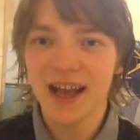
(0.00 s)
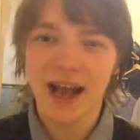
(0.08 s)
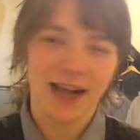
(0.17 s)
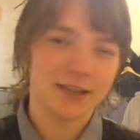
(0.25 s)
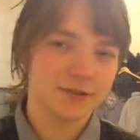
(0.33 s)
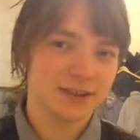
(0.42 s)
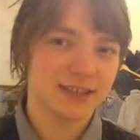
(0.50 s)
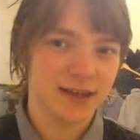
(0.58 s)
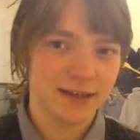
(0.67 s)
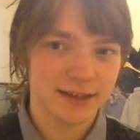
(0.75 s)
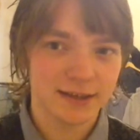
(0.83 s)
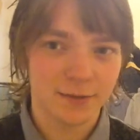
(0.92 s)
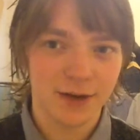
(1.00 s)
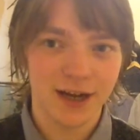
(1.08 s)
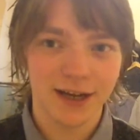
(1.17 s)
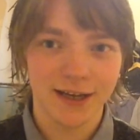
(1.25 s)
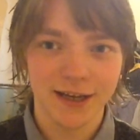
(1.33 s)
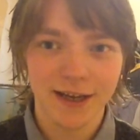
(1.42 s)
I can understand
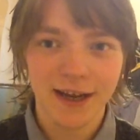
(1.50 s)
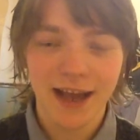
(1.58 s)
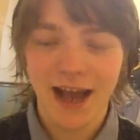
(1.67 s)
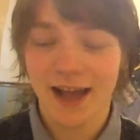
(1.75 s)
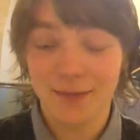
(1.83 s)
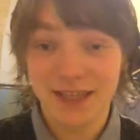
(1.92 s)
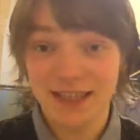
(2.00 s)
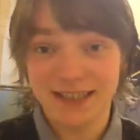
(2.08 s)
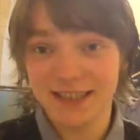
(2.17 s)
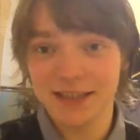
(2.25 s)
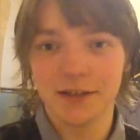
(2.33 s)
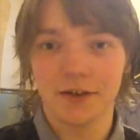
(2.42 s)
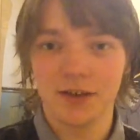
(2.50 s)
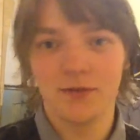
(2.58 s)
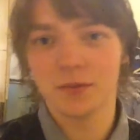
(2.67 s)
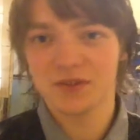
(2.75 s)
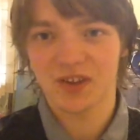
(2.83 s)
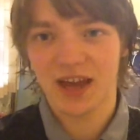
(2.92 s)
why. I mean, it did not live
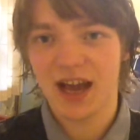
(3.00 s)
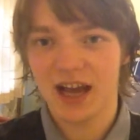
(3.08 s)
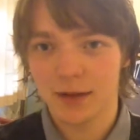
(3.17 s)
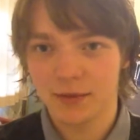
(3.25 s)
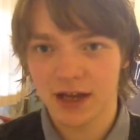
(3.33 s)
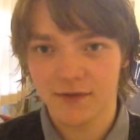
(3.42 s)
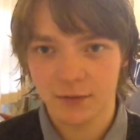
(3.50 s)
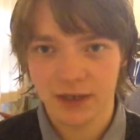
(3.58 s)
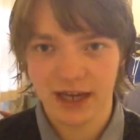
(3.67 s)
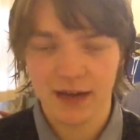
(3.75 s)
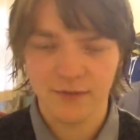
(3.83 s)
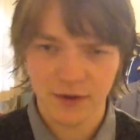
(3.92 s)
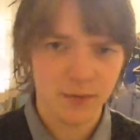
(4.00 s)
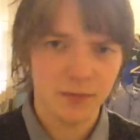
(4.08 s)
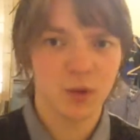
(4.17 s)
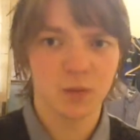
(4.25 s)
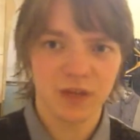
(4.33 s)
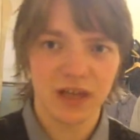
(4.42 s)
up to the hype that everybody had for it,
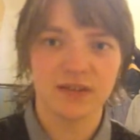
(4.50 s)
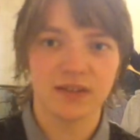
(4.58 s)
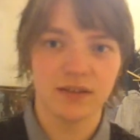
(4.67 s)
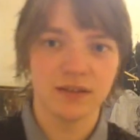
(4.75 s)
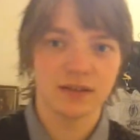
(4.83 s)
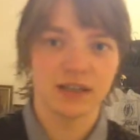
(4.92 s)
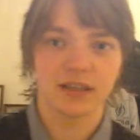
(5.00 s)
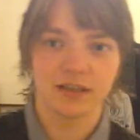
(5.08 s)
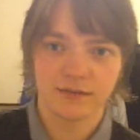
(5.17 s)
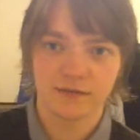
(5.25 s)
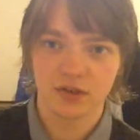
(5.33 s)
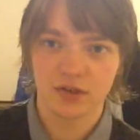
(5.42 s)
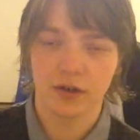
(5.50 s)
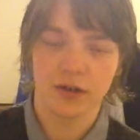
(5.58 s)
but that's an entirely different story.